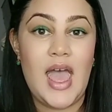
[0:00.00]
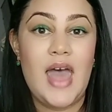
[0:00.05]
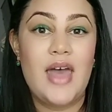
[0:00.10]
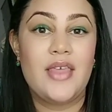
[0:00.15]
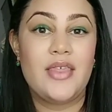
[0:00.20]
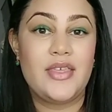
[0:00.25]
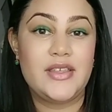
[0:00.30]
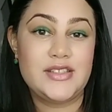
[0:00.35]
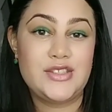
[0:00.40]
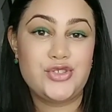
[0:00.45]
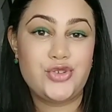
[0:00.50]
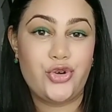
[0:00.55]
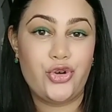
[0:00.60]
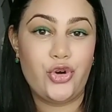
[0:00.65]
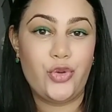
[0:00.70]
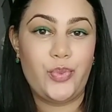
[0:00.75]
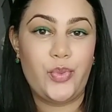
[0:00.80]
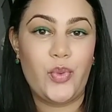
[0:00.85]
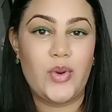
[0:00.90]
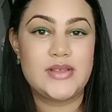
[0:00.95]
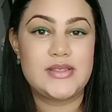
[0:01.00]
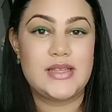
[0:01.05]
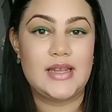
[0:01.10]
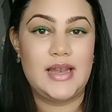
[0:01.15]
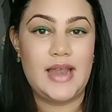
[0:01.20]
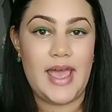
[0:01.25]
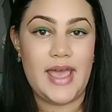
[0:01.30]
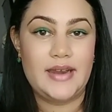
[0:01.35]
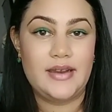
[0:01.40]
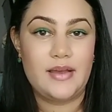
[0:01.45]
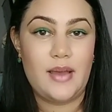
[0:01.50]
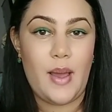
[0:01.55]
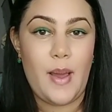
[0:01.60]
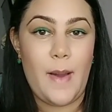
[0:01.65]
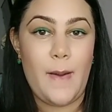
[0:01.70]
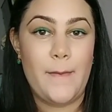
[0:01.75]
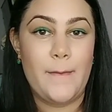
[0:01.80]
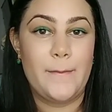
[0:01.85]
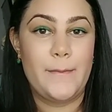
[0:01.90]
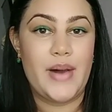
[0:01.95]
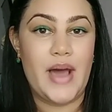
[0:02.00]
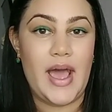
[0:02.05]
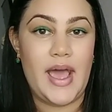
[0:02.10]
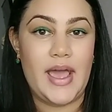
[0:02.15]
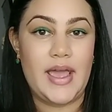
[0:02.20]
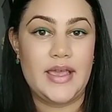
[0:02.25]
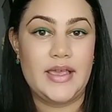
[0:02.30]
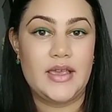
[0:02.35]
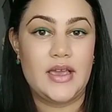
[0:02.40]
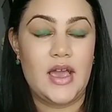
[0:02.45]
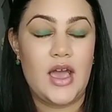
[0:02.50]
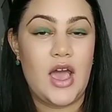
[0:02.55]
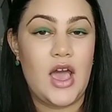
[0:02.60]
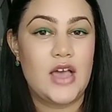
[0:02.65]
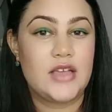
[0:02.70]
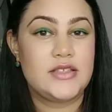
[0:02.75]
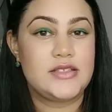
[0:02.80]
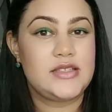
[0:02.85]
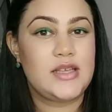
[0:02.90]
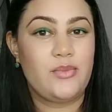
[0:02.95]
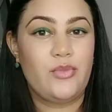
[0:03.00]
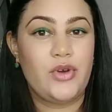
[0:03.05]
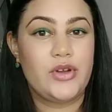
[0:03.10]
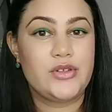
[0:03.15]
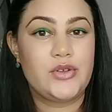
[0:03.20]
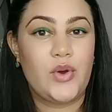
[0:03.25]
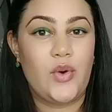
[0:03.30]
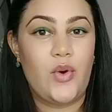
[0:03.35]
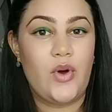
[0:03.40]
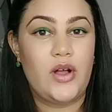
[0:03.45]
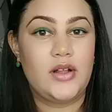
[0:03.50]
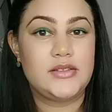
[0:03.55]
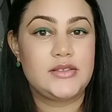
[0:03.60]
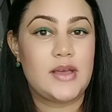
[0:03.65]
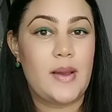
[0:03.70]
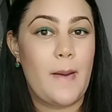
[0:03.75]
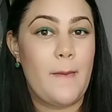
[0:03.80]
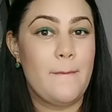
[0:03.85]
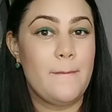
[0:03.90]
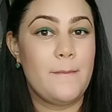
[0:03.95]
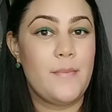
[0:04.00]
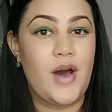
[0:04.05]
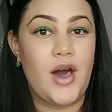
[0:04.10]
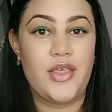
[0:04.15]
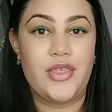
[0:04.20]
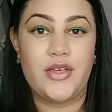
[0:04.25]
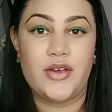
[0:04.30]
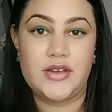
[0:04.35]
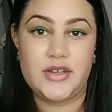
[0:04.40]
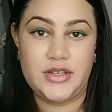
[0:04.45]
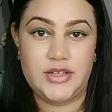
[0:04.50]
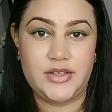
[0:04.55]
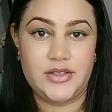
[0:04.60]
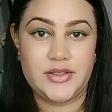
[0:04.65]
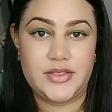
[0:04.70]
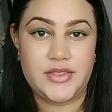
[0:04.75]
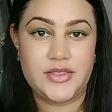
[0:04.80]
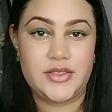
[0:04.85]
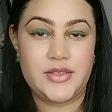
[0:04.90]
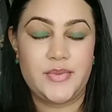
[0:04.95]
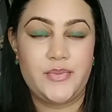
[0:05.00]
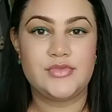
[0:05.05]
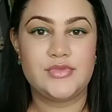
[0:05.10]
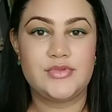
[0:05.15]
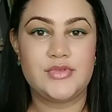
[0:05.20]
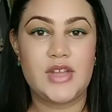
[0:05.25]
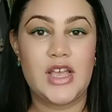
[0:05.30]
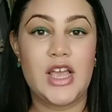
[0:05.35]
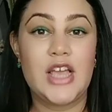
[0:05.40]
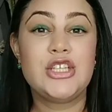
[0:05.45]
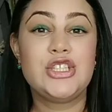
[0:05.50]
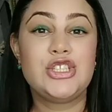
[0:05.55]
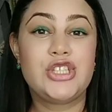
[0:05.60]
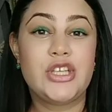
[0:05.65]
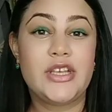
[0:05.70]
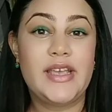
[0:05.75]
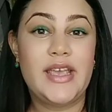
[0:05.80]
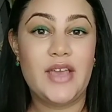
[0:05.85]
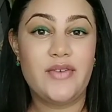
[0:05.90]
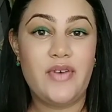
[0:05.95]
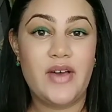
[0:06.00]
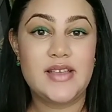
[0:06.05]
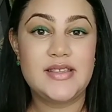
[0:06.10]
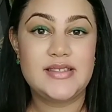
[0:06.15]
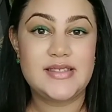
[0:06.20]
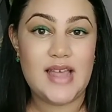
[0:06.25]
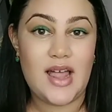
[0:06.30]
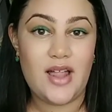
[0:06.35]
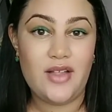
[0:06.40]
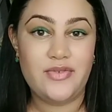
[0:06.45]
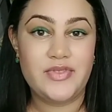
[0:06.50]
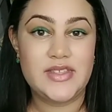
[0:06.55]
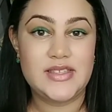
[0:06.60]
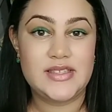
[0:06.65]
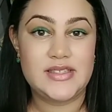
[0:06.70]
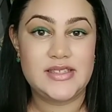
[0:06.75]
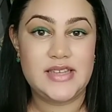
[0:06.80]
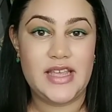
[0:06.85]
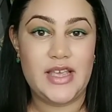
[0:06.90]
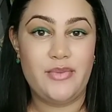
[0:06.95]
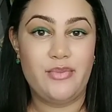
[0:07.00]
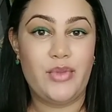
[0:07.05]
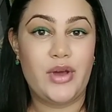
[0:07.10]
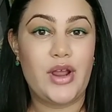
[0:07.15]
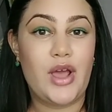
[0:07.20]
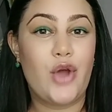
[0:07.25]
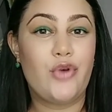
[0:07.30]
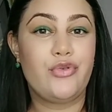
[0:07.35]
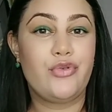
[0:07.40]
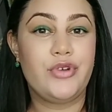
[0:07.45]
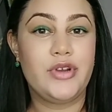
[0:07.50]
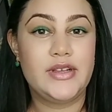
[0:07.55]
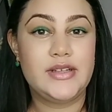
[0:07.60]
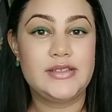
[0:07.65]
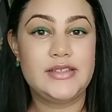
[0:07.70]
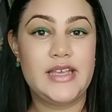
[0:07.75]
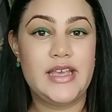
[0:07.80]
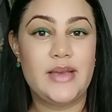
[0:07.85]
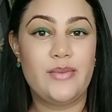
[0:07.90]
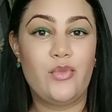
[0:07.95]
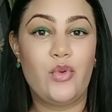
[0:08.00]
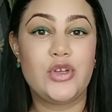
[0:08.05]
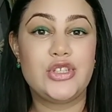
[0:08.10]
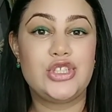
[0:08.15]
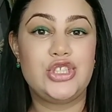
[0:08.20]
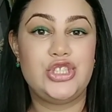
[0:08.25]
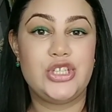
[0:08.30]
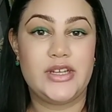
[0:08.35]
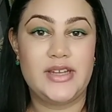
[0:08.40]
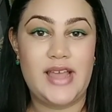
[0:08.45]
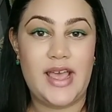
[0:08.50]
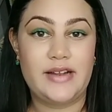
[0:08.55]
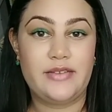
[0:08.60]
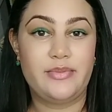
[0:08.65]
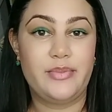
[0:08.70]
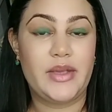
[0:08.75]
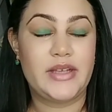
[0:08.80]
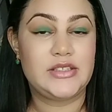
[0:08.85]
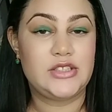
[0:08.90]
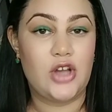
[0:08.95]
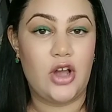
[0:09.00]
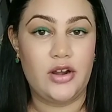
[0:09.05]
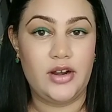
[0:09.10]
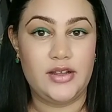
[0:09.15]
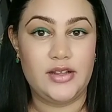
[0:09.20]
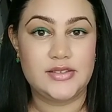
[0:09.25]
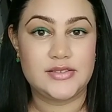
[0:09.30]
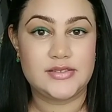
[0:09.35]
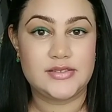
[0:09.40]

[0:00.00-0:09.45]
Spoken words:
This group was led by someone called Mother Earth. She gave herself this name, but her real name was Jeanette Mcdonald.